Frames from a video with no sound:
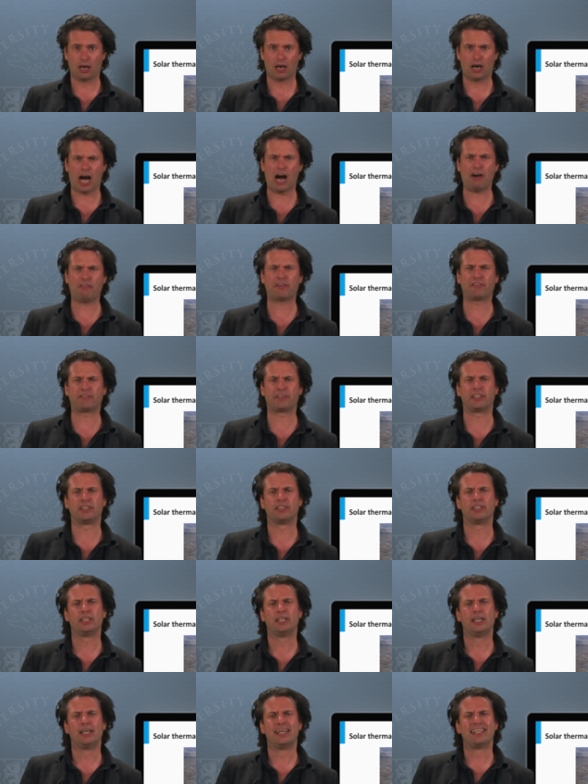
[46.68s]
However,
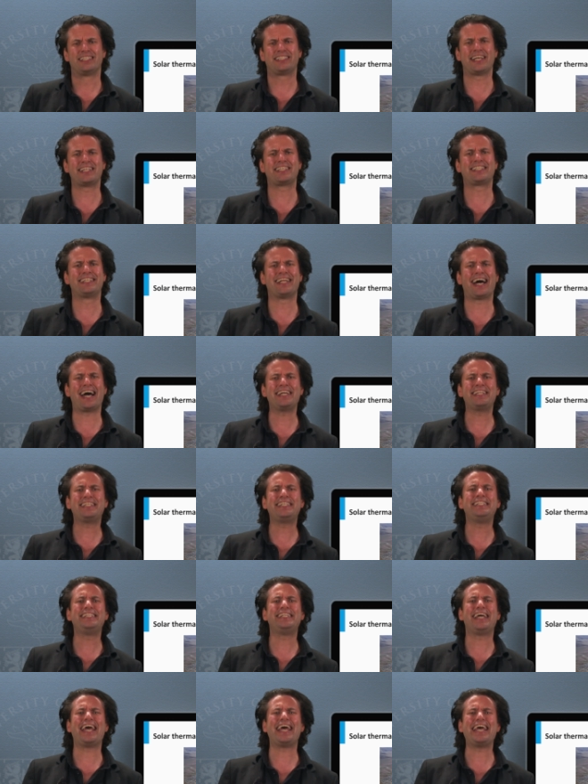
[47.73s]
since
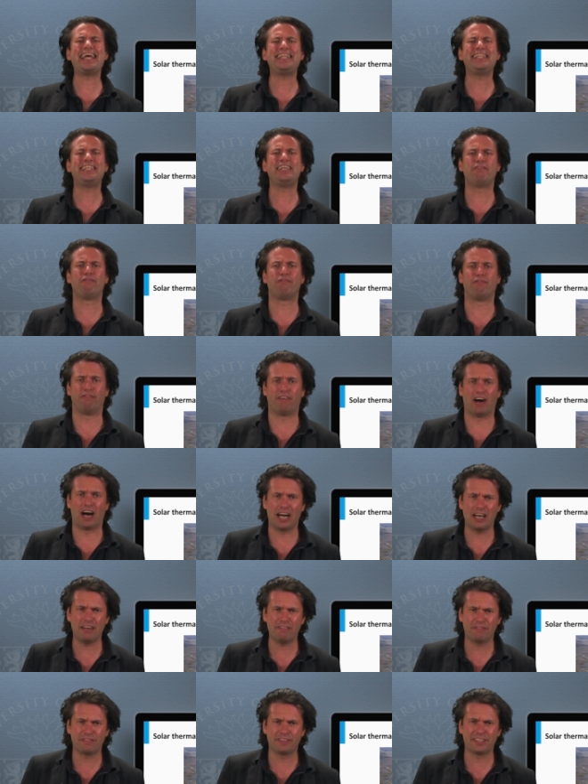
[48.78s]

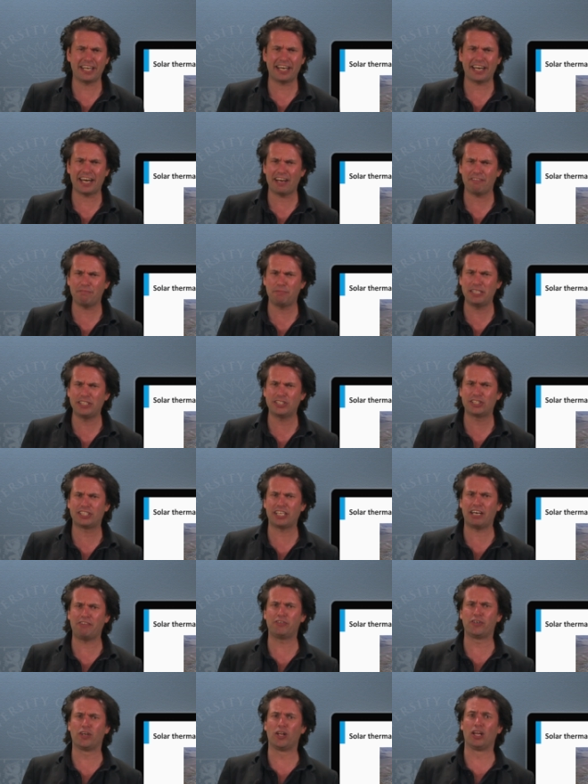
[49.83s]
1985, there have been
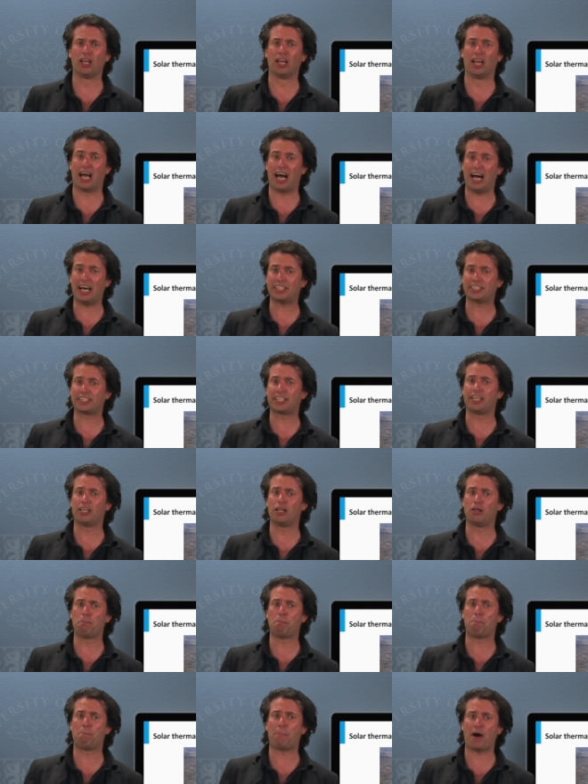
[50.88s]
several
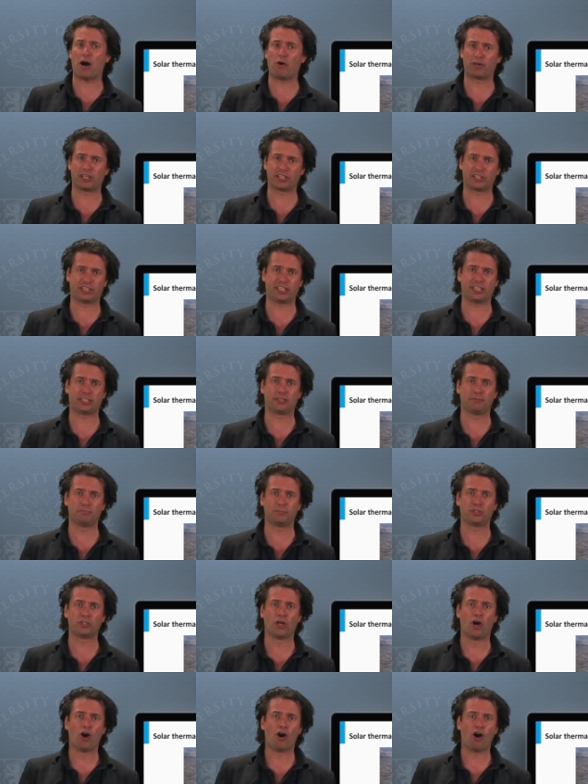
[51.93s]
large-scale power
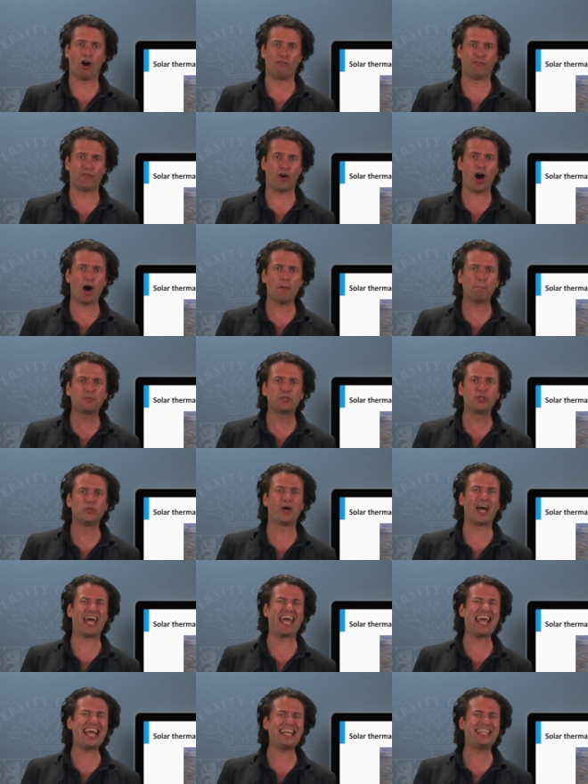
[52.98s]
systems of up to
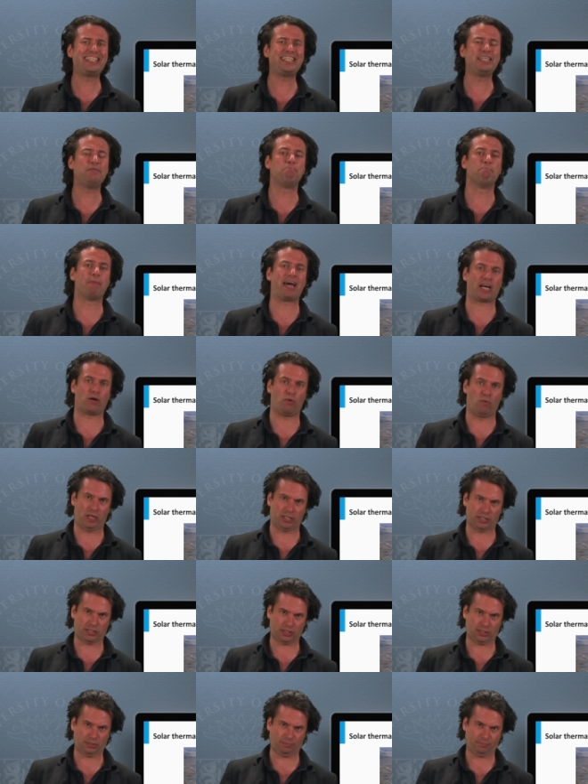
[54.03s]
80
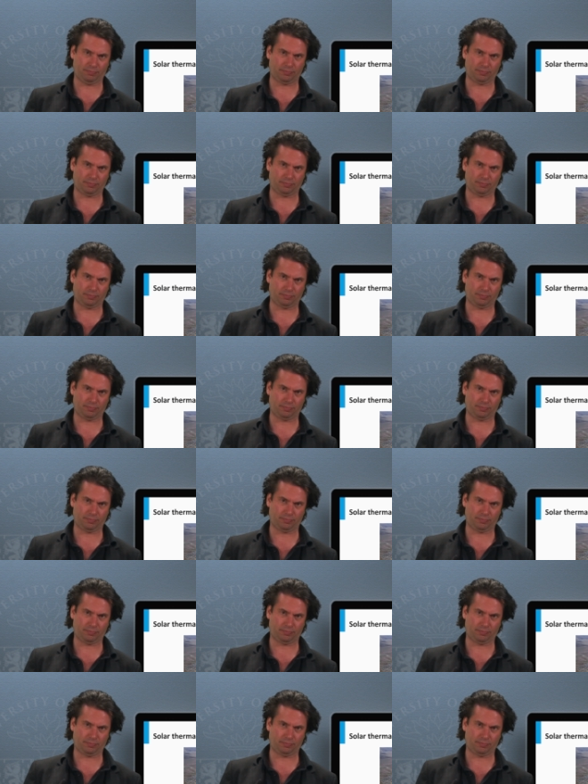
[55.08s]
megawatts.